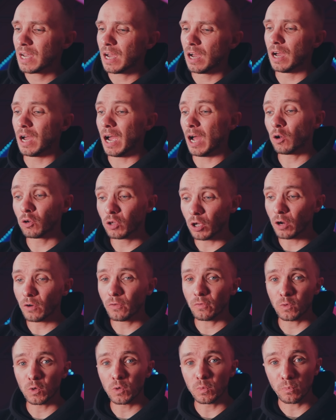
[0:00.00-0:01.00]
I'll go
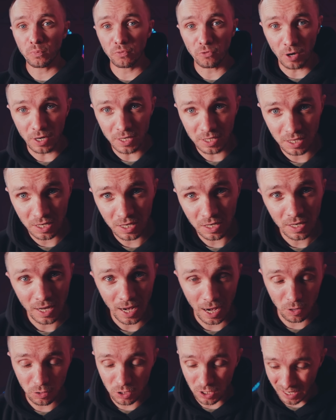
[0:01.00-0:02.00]
through pricing,
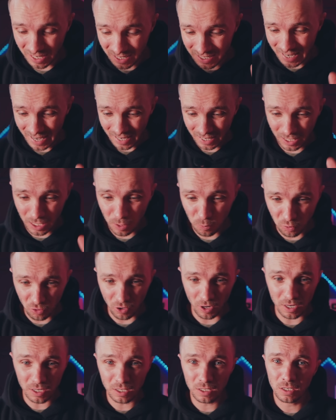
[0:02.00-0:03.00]
how to exactly
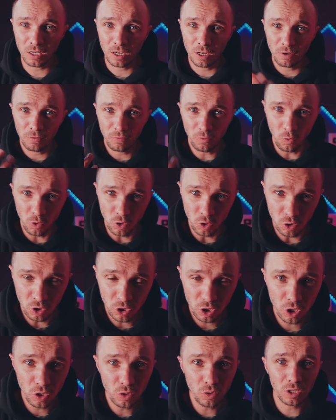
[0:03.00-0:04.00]
price for your
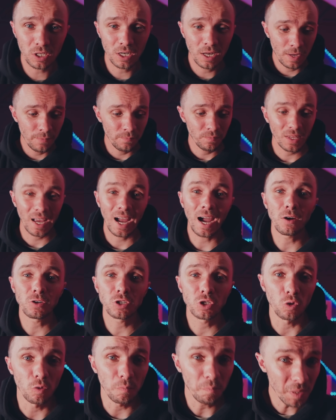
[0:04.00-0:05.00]
shoots, how
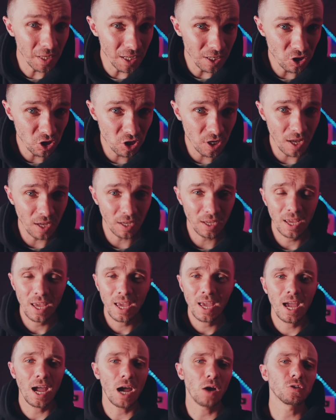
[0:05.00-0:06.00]
to do a pitch deck,
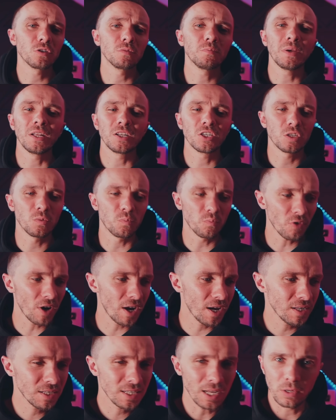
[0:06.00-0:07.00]
how to pitch to
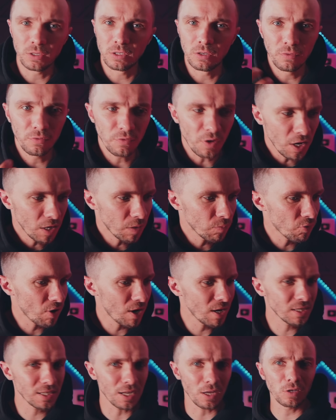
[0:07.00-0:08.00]
brands, how to
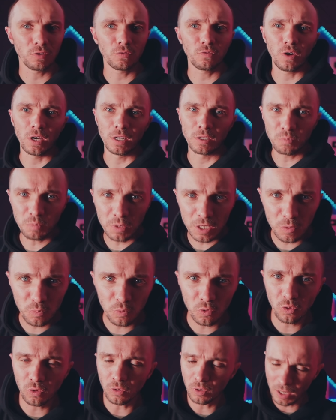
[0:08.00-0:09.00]
find
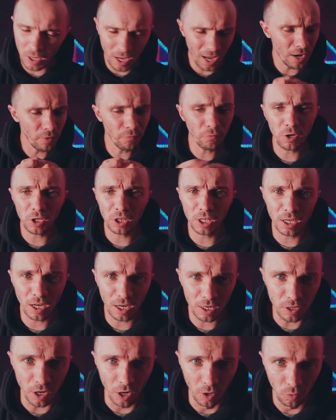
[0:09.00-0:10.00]
people, everything
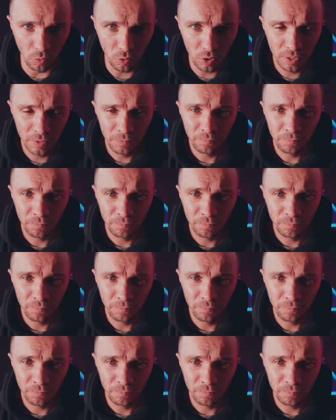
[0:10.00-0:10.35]
I know